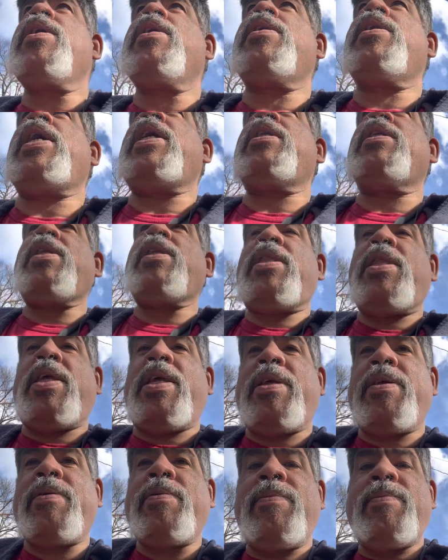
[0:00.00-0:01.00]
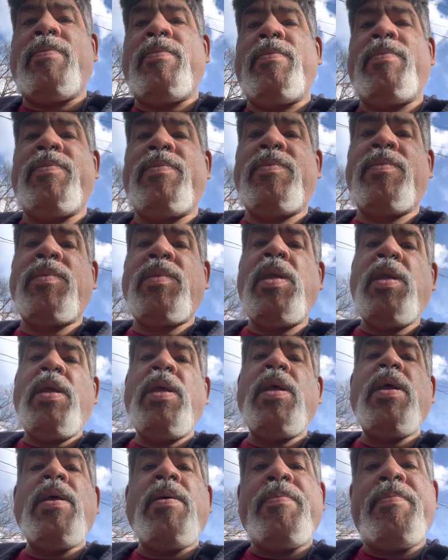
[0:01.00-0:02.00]
that's the thing.
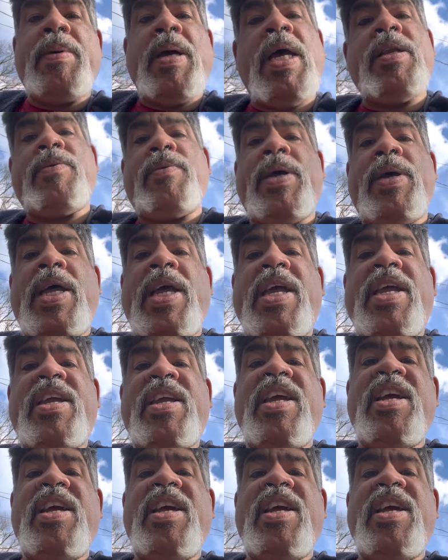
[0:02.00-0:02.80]
By the way,